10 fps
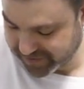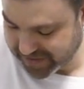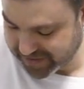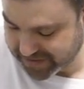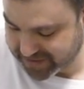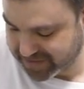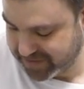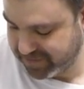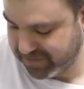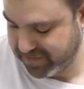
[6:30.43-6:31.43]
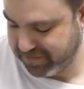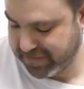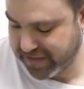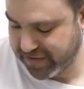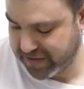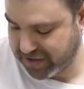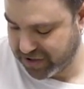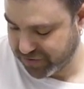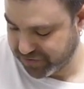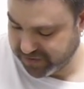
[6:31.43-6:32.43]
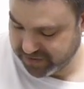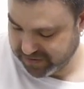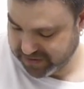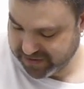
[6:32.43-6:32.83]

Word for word: Okay, let's play with the tone